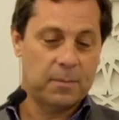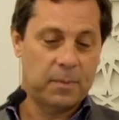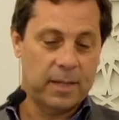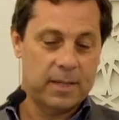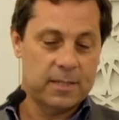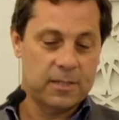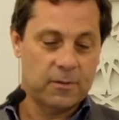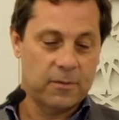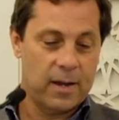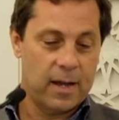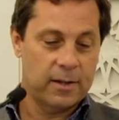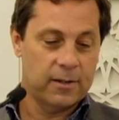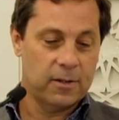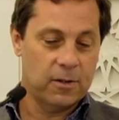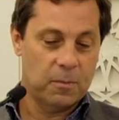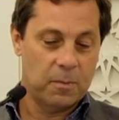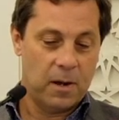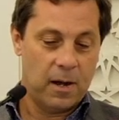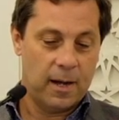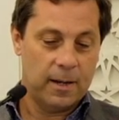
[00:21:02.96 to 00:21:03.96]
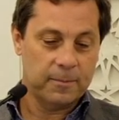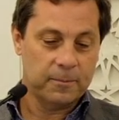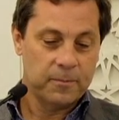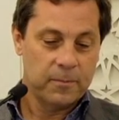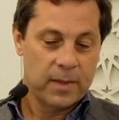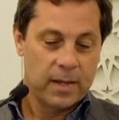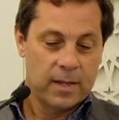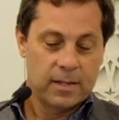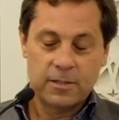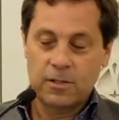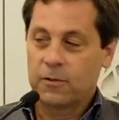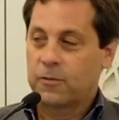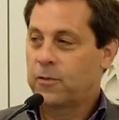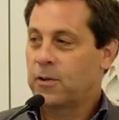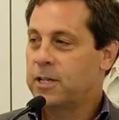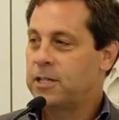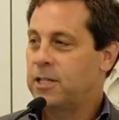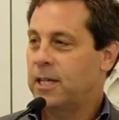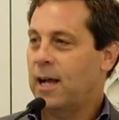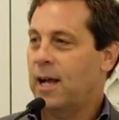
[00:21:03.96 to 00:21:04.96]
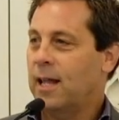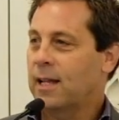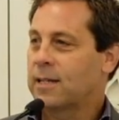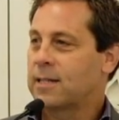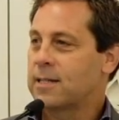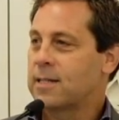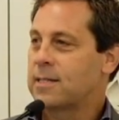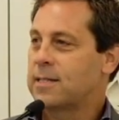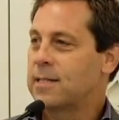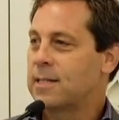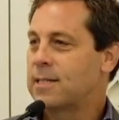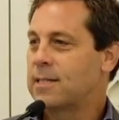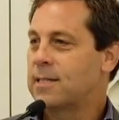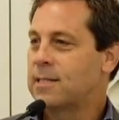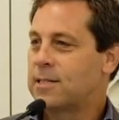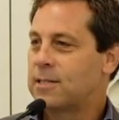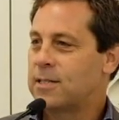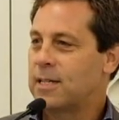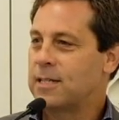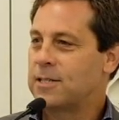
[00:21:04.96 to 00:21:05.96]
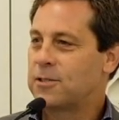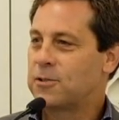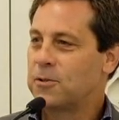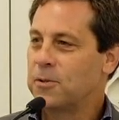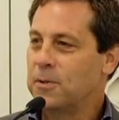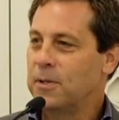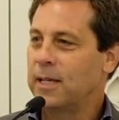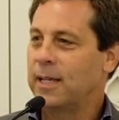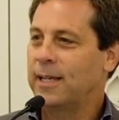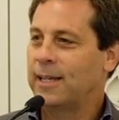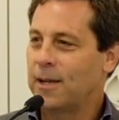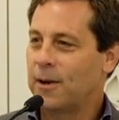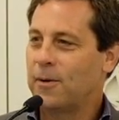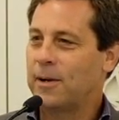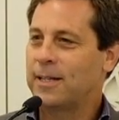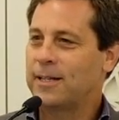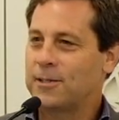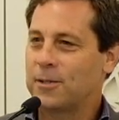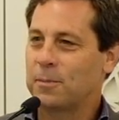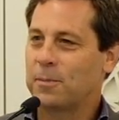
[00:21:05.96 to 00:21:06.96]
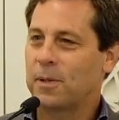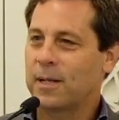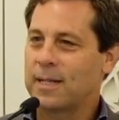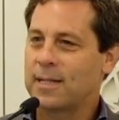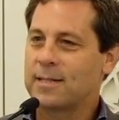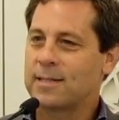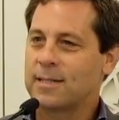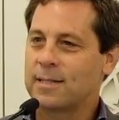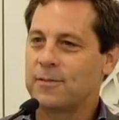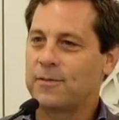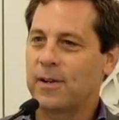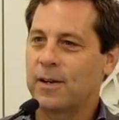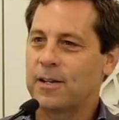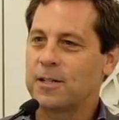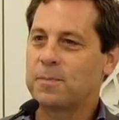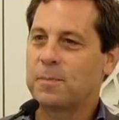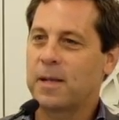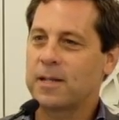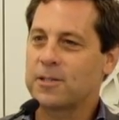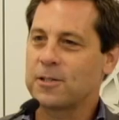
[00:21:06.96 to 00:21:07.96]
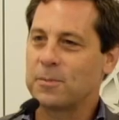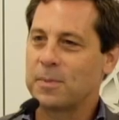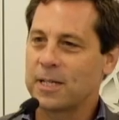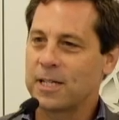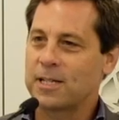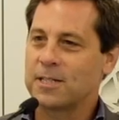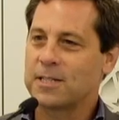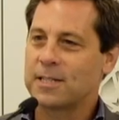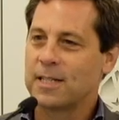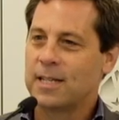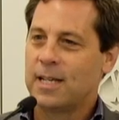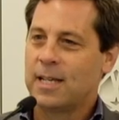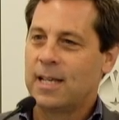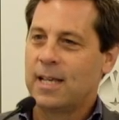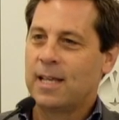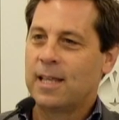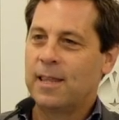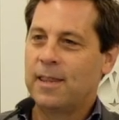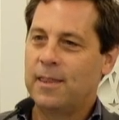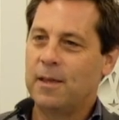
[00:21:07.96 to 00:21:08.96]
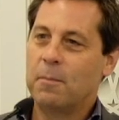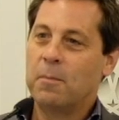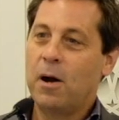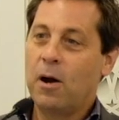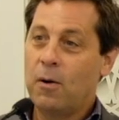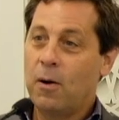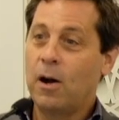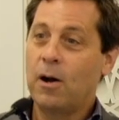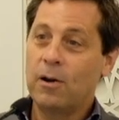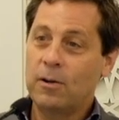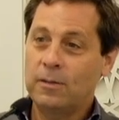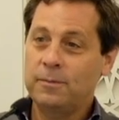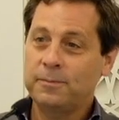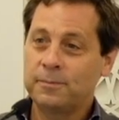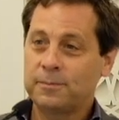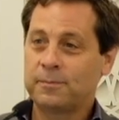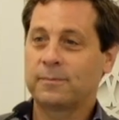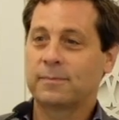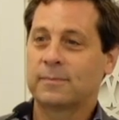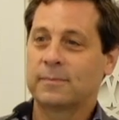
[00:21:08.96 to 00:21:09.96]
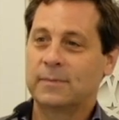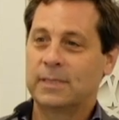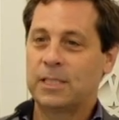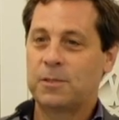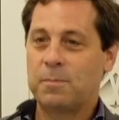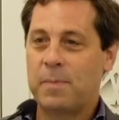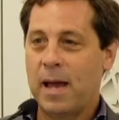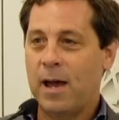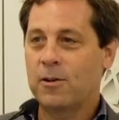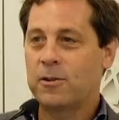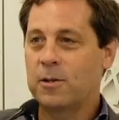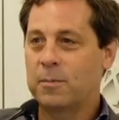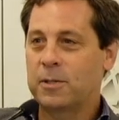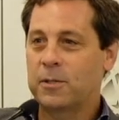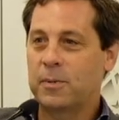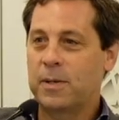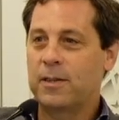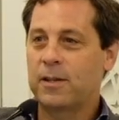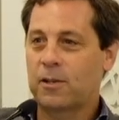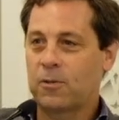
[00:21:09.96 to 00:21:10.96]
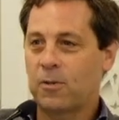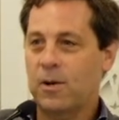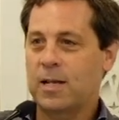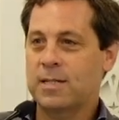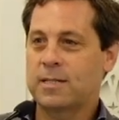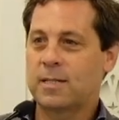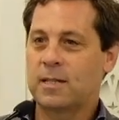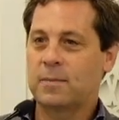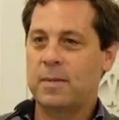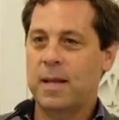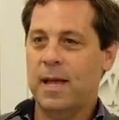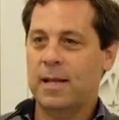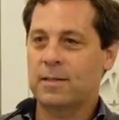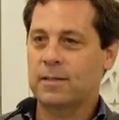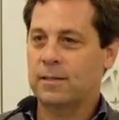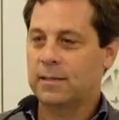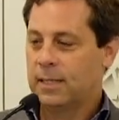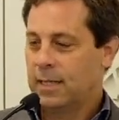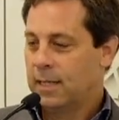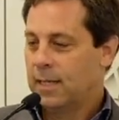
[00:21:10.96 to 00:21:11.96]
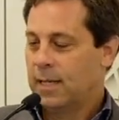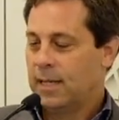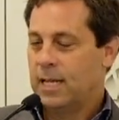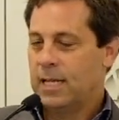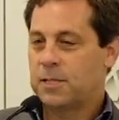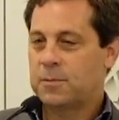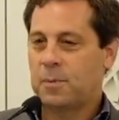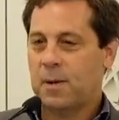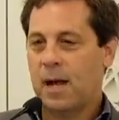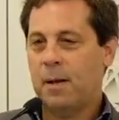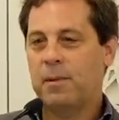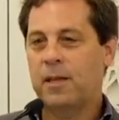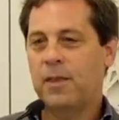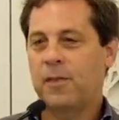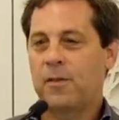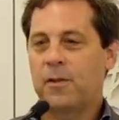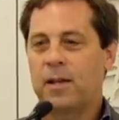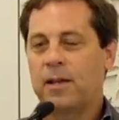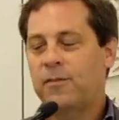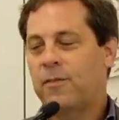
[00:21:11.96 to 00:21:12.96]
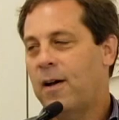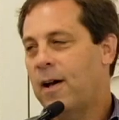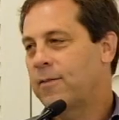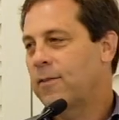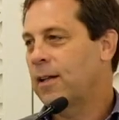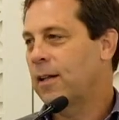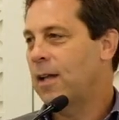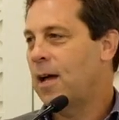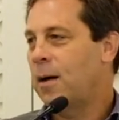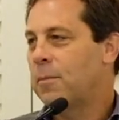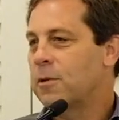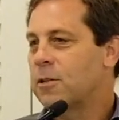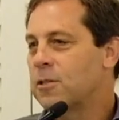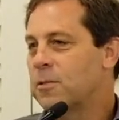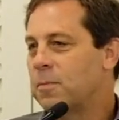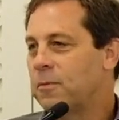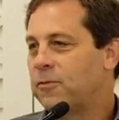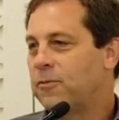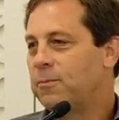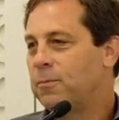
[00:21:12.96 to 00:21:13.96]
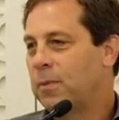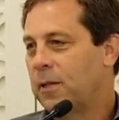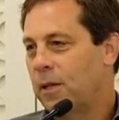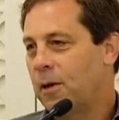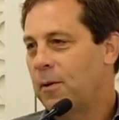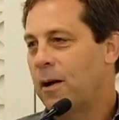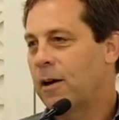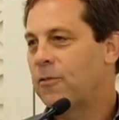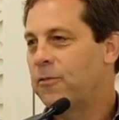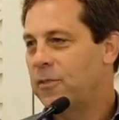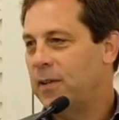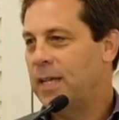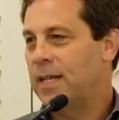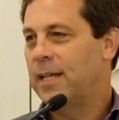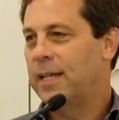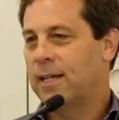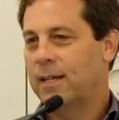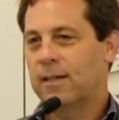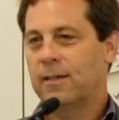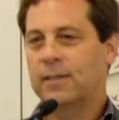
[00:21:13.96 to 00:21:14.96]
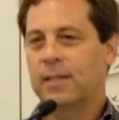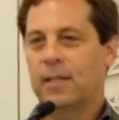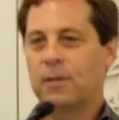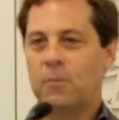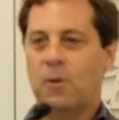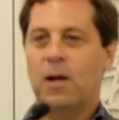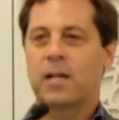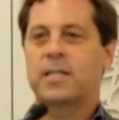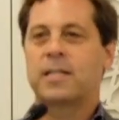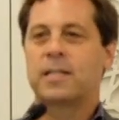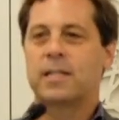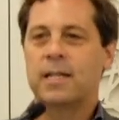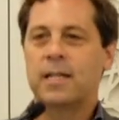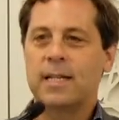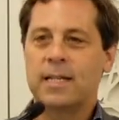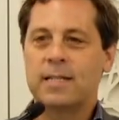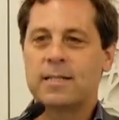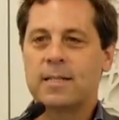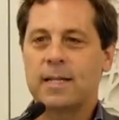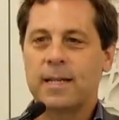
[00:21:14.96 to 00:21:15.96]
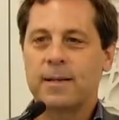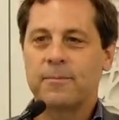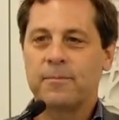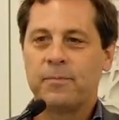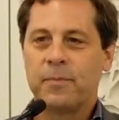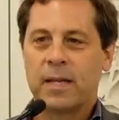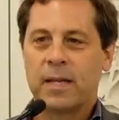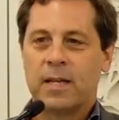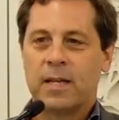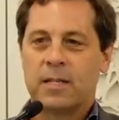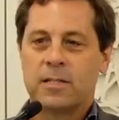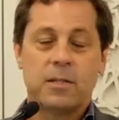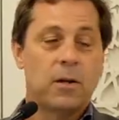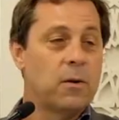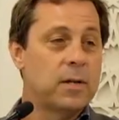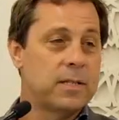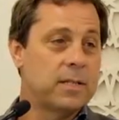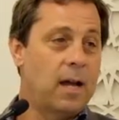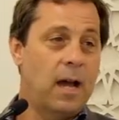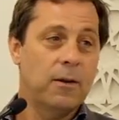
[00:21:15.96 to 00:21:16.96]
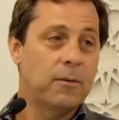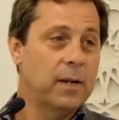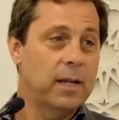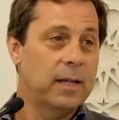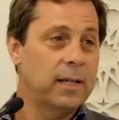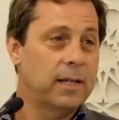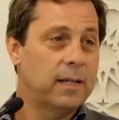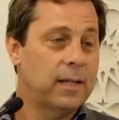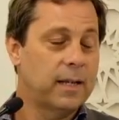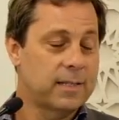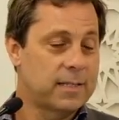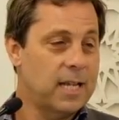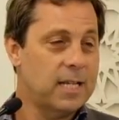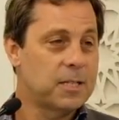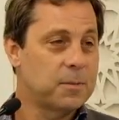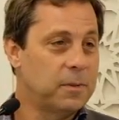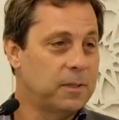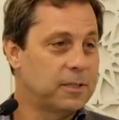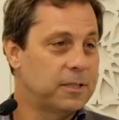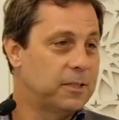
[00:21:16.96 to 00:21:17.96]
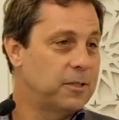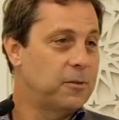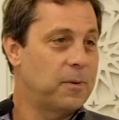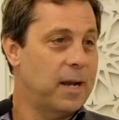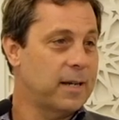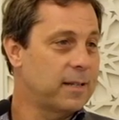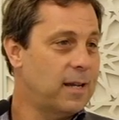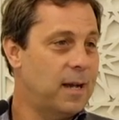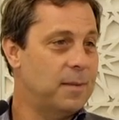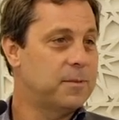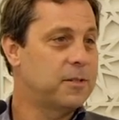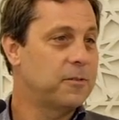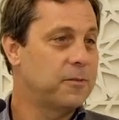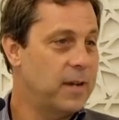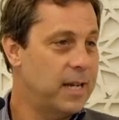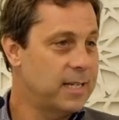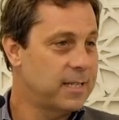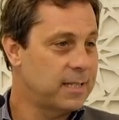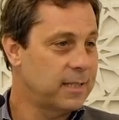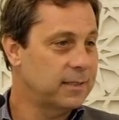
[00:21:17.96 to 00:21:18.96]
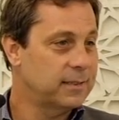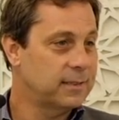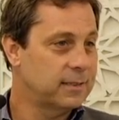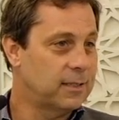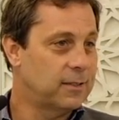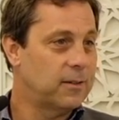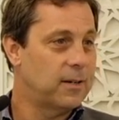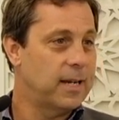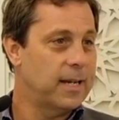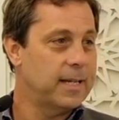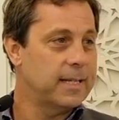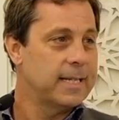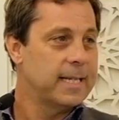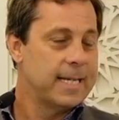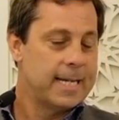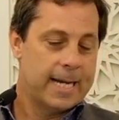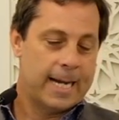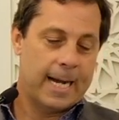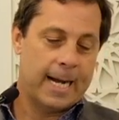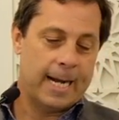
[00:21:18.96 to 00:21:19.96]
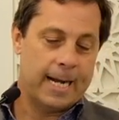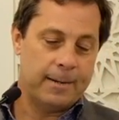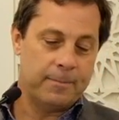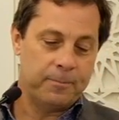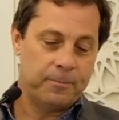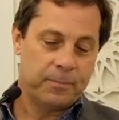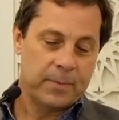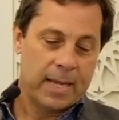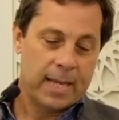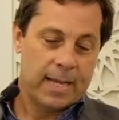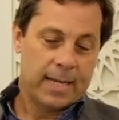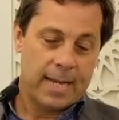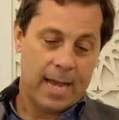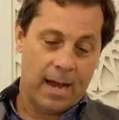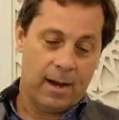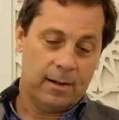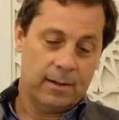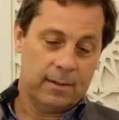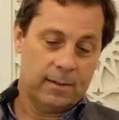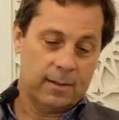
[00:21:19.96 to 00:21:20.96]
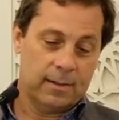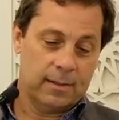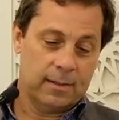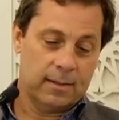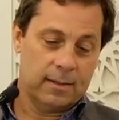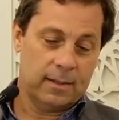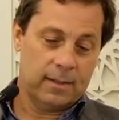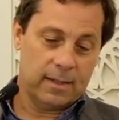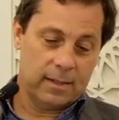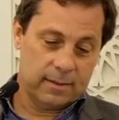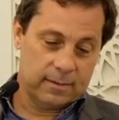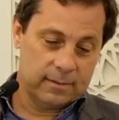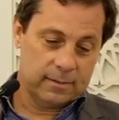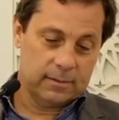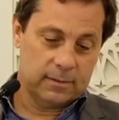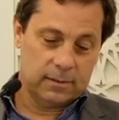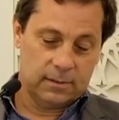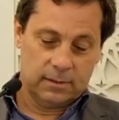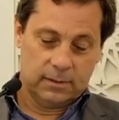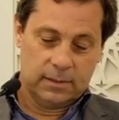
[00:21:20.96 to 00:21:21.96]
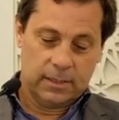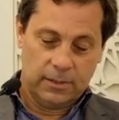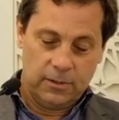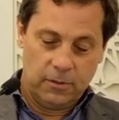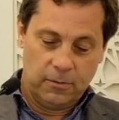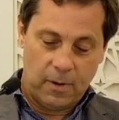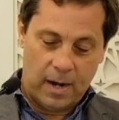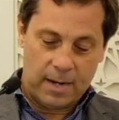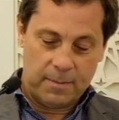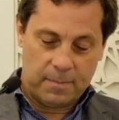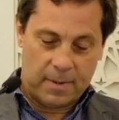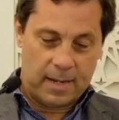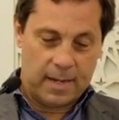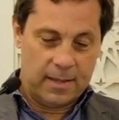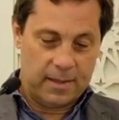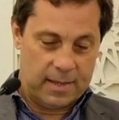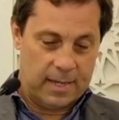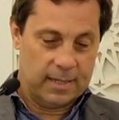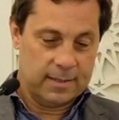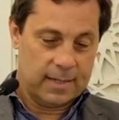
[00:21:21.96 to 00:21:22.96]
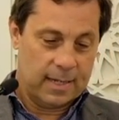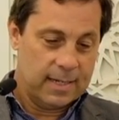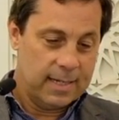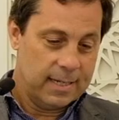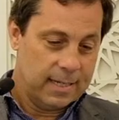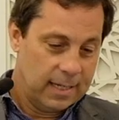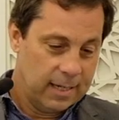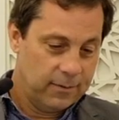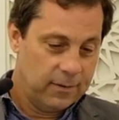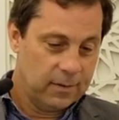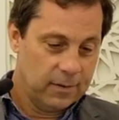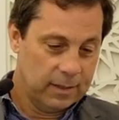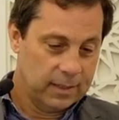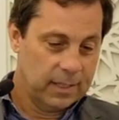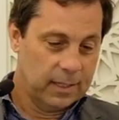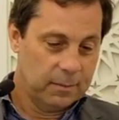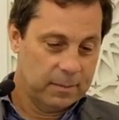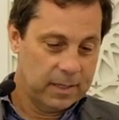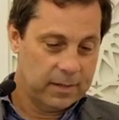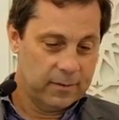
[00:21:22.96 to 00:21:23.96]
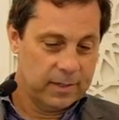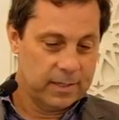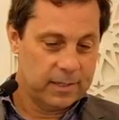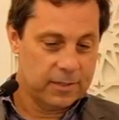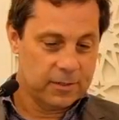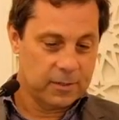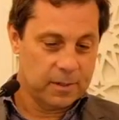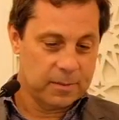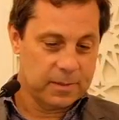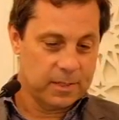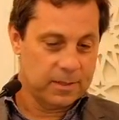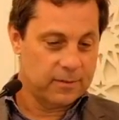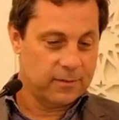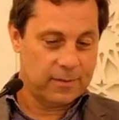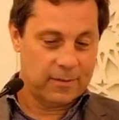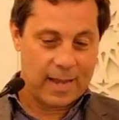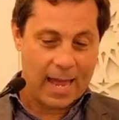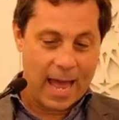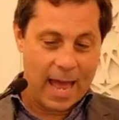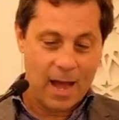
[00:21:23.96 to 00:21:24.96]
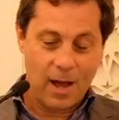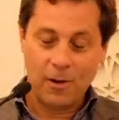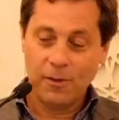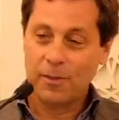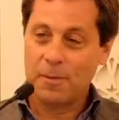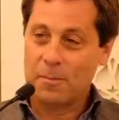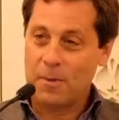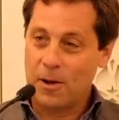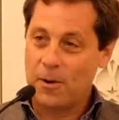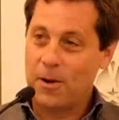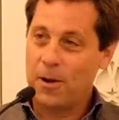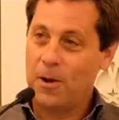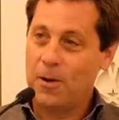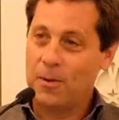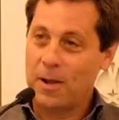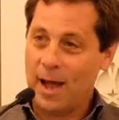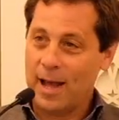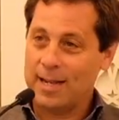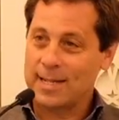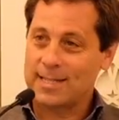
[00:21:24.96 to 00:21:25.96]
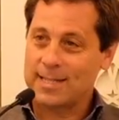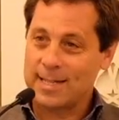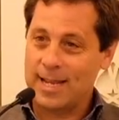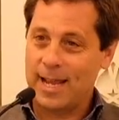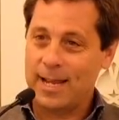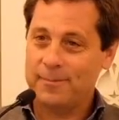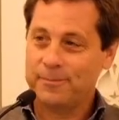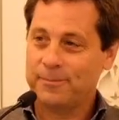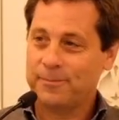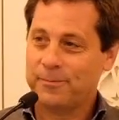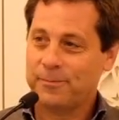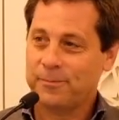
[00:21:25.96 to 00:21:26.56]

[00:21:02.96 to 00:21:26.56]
of places around Oman. So for a geologist, this is truly going to a place that is very special because the Moho, this boundary between the crust and the mantle, is probably 35 kilometers below our feet here in Washington, D.C. So it's not really accessible to direct observation, all right? Now, to do right by things, I need to give you a little bit of a description of how the Moho got its name.